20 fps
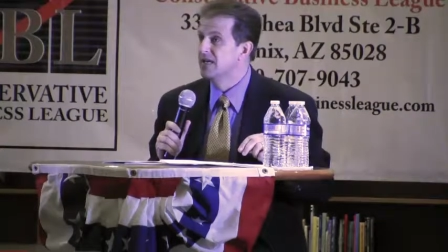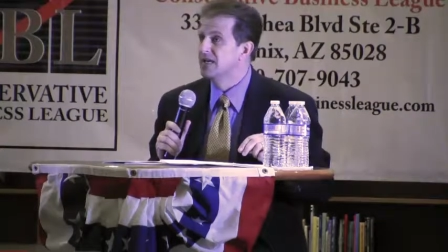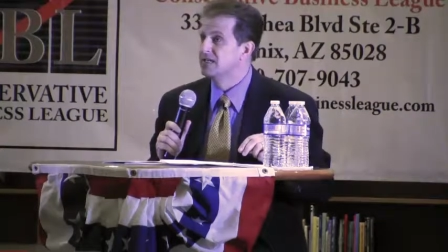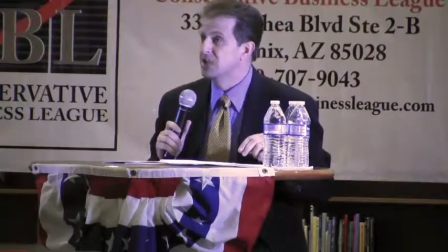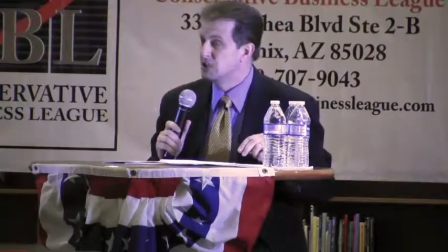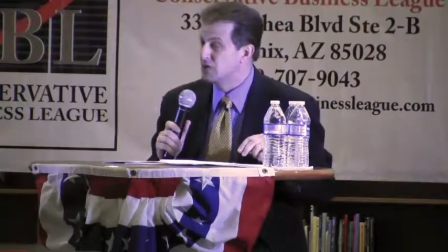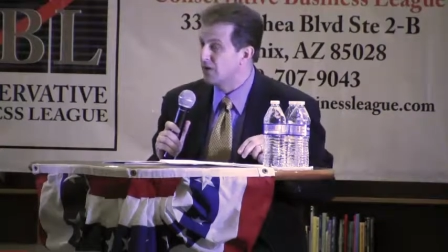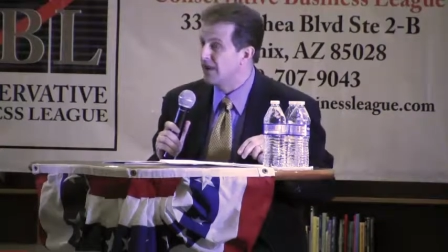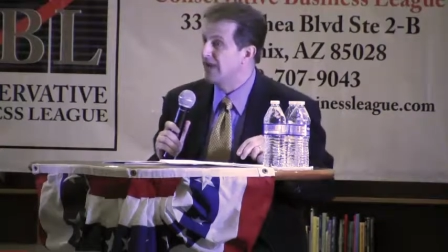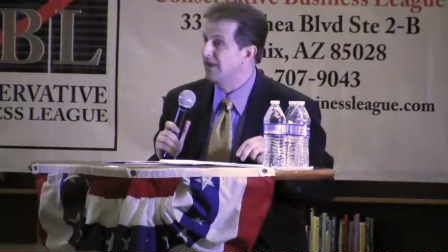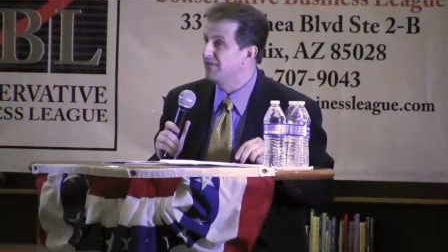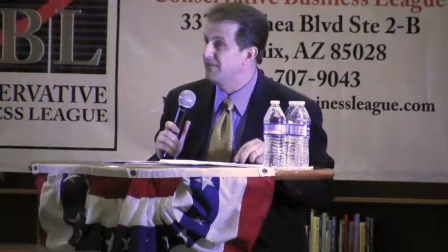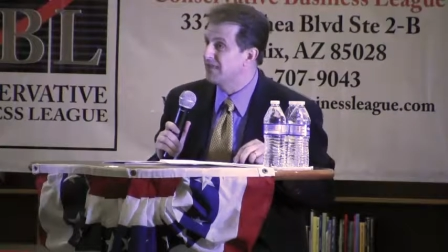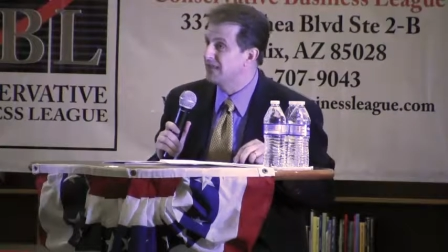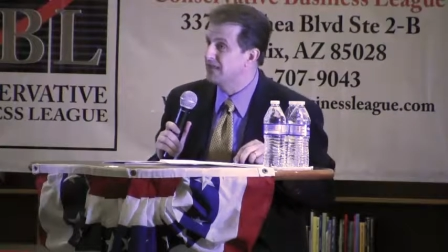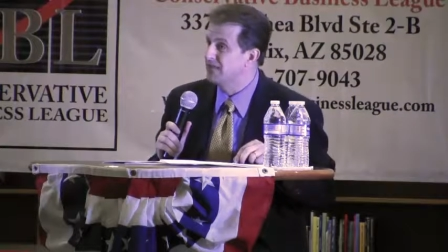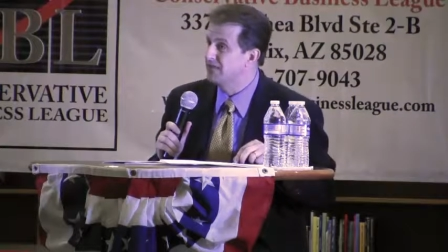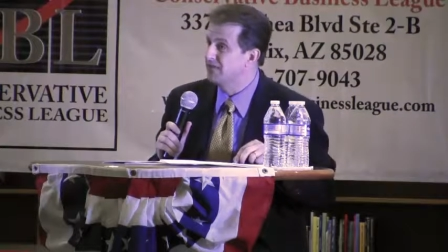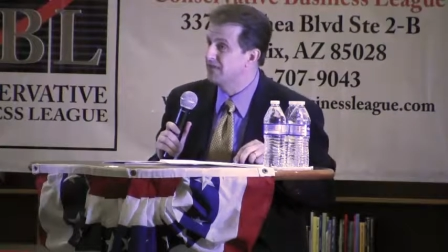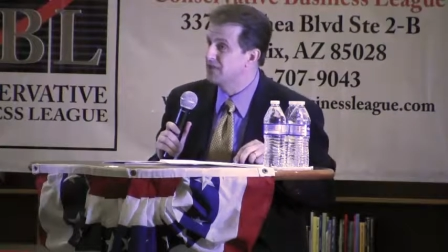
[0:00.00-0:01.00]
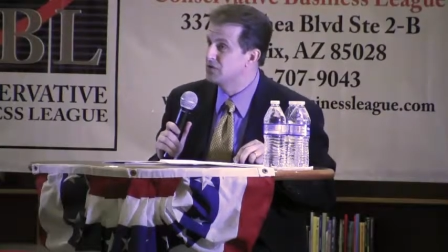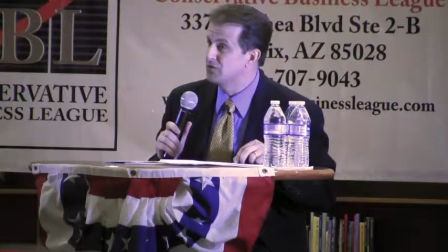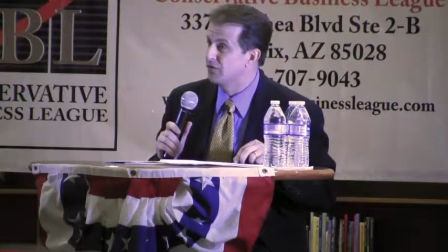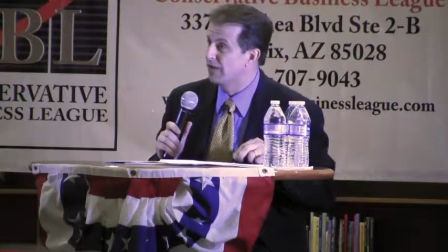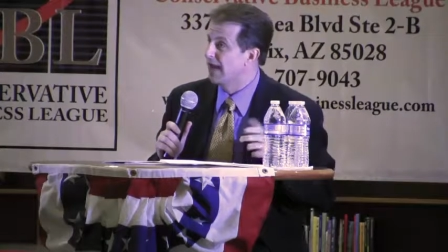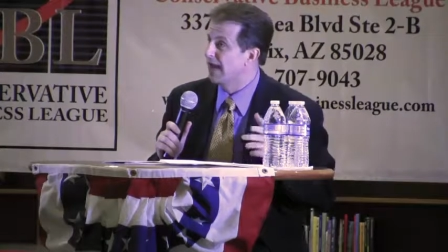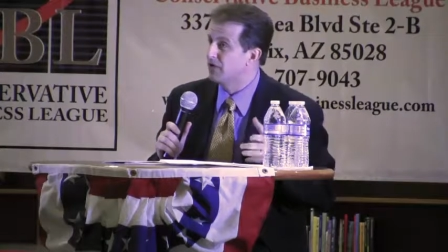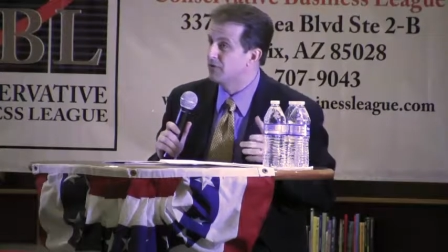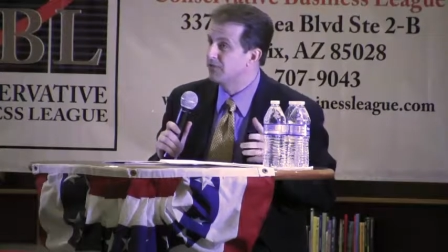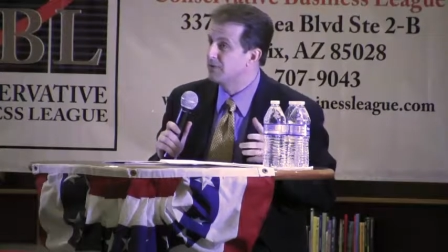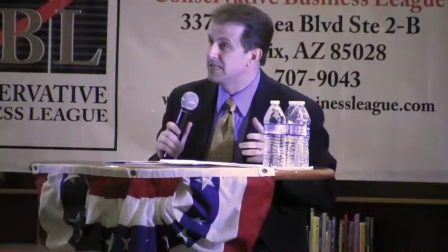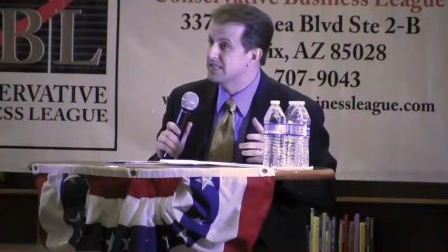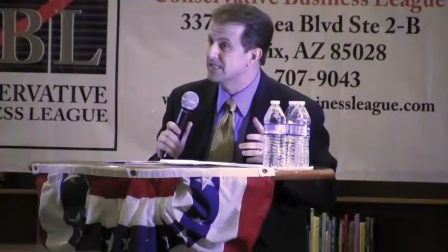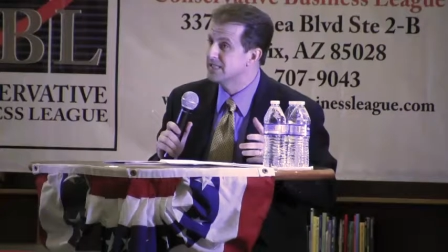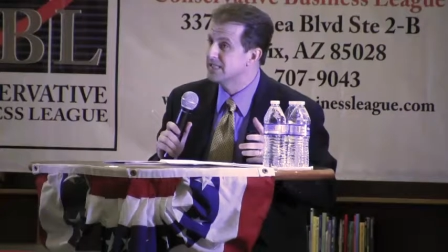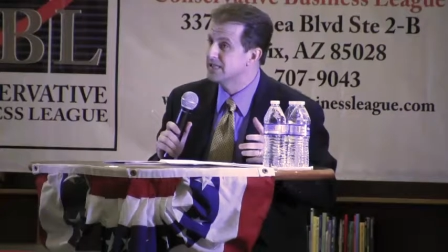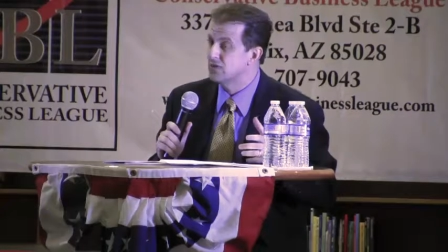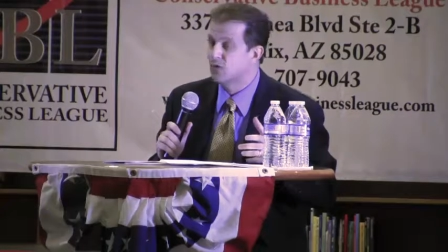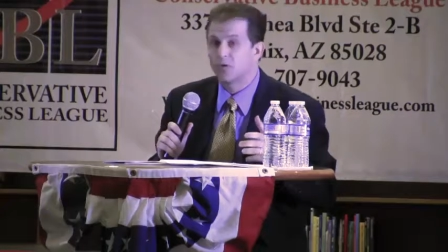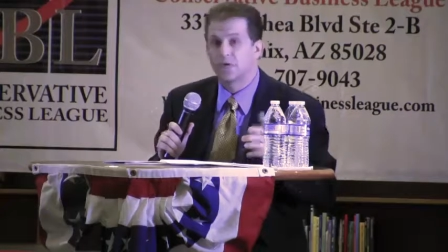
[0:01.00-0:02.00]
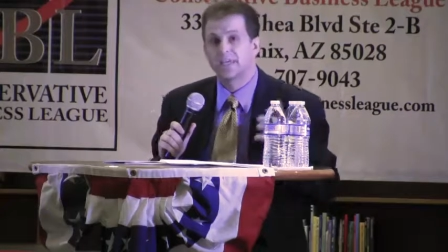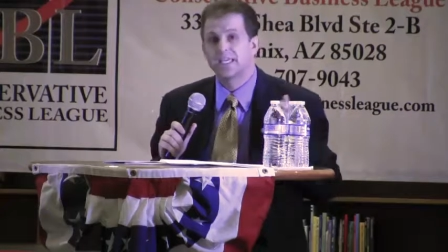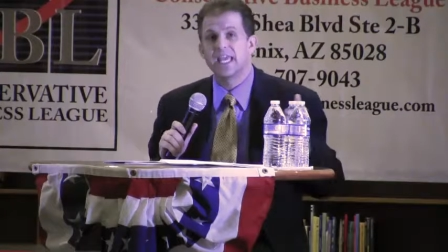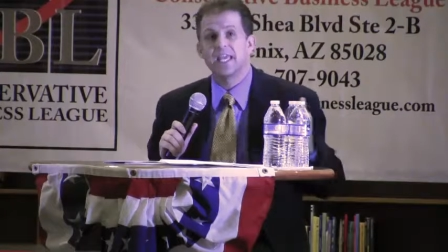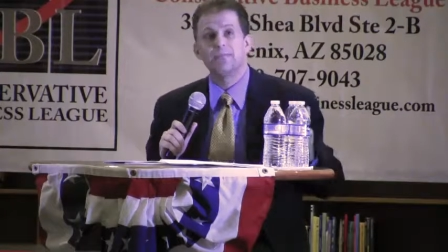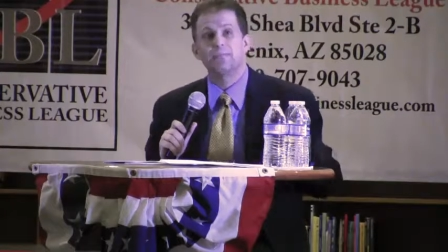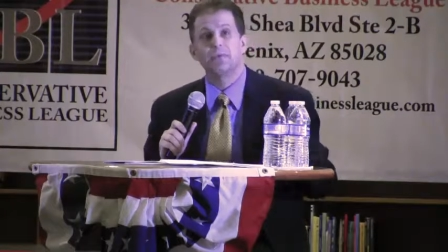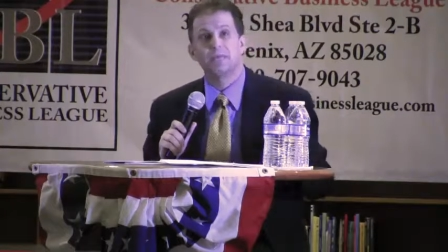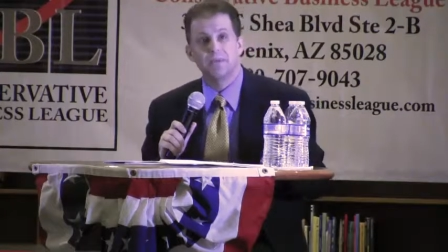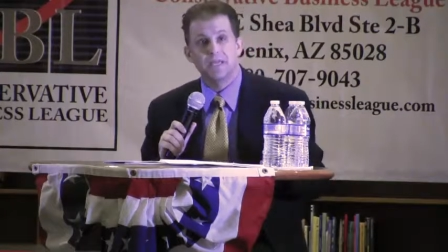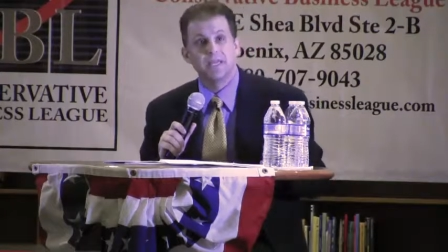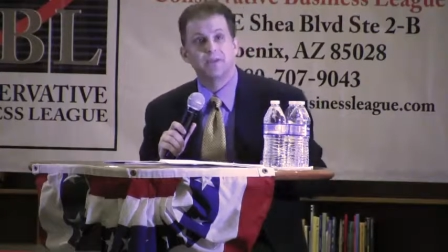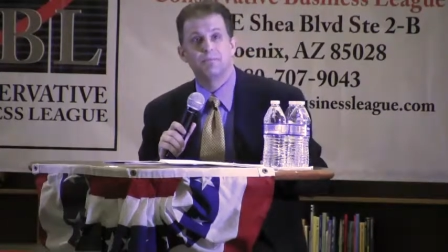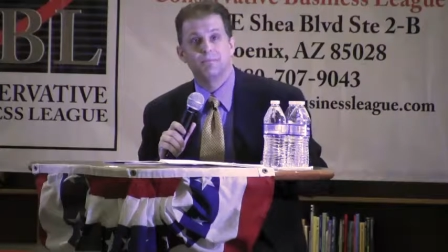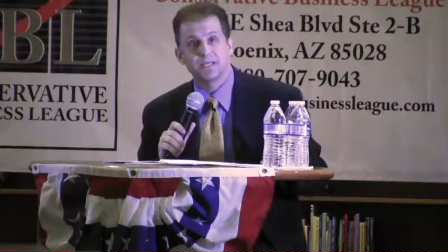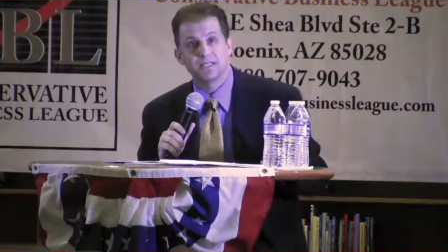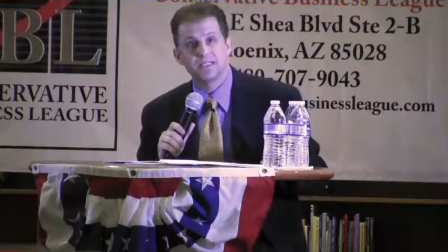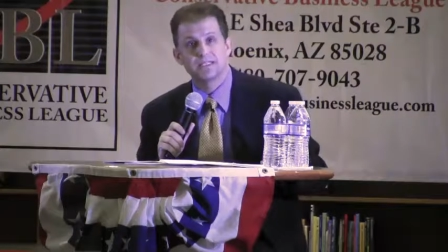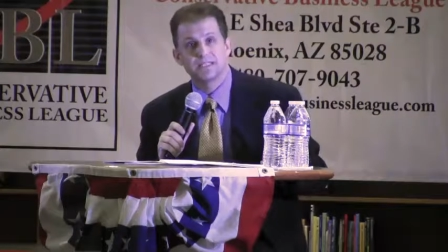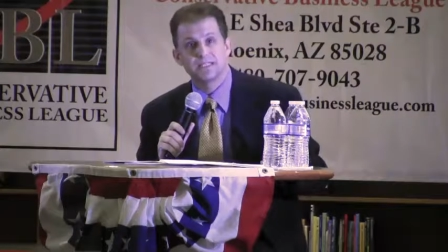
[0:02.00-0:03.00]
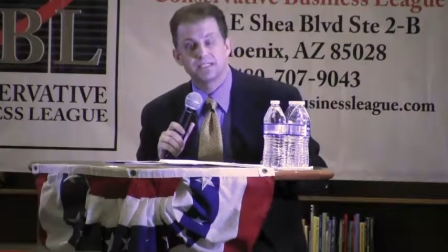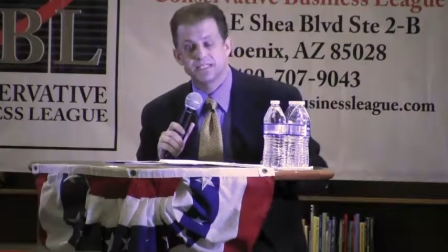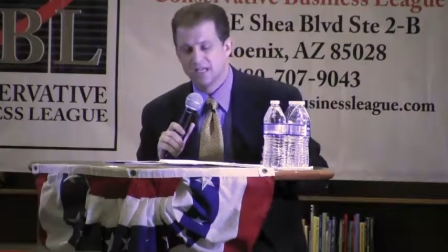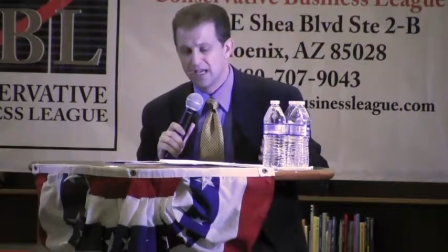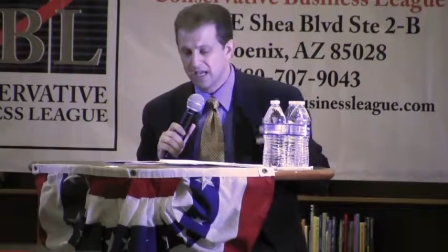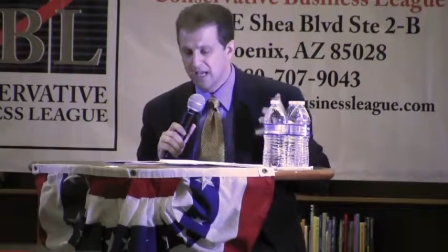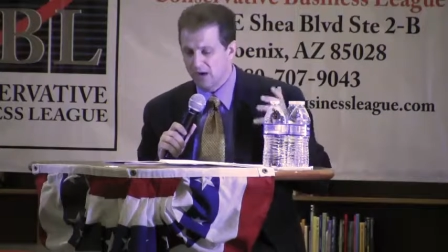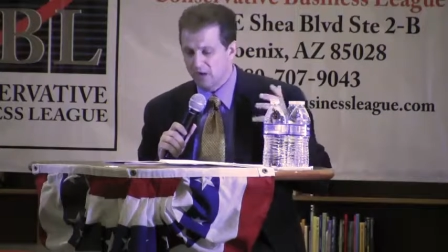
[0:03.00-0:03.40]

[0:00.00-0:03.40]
to drive that individual out of business or keep him in business?